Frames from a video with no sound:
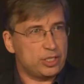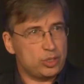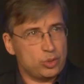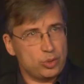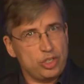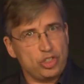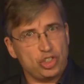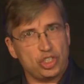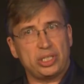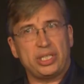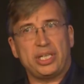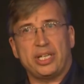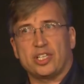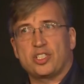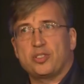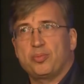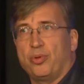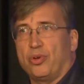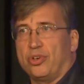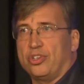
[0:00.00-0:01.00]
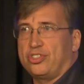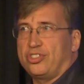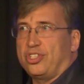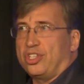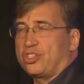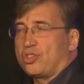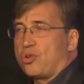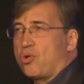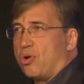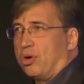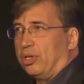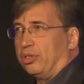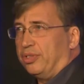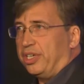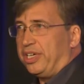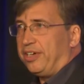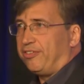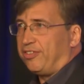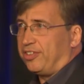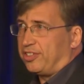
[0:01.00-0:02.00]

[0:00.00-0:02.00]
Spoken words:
so initially it explores this coral reef.